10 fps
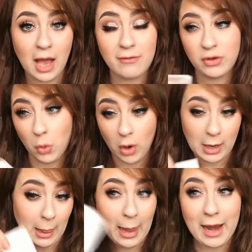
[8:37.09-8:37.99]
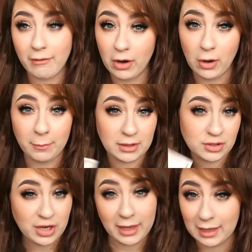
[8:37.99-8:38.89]
If you want to layer it up and
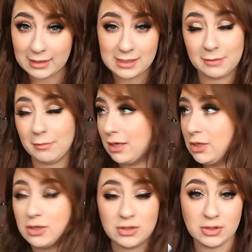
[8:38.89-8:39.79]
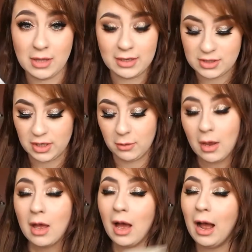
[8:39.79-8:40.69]
shine like a tin man, you can do that too.
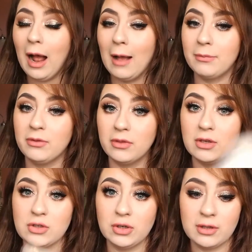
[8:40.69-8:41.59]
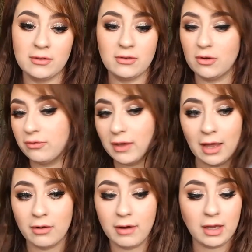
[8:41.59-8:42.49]
Absolutely adore this stuff.
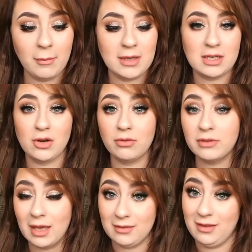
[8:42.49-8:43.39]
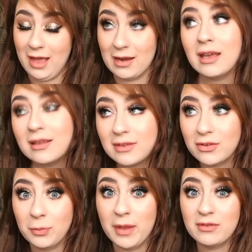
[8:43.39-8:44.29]
Cannot recommend it enough. Yes, again, it is
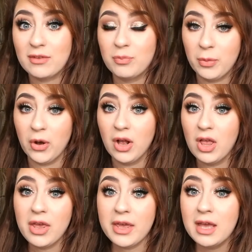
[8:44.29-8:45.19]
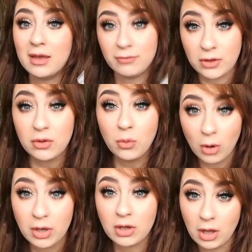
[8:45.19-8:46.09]
expensive, but if you want
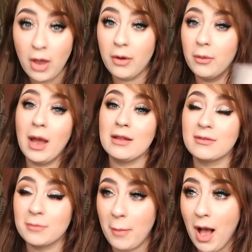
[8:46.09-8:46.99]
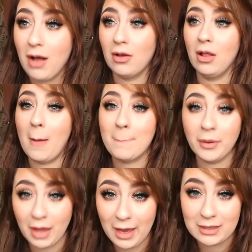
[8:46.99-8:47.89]
to glow and sparkle and
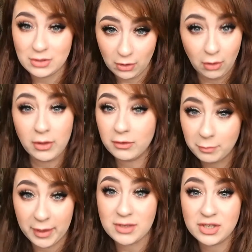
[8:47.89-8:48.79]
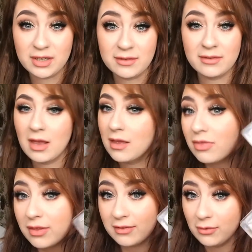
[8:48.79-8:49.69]
blind all those bitches,
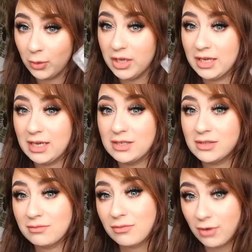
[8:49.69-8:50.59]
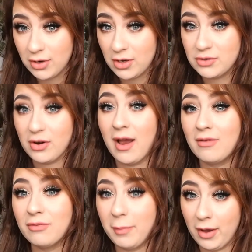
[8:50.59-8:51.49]
this is what you need. Rodeo
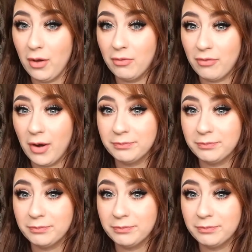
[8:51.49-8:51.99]
Drive by Ofra.